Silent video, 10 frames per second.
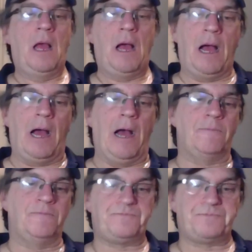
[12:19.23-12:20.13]

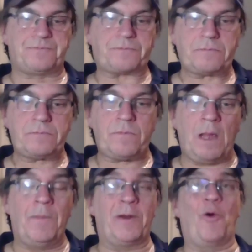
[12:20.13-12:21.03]

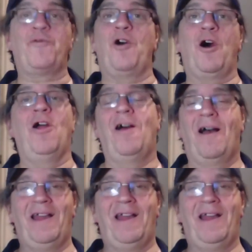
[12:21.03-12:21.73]
But overall,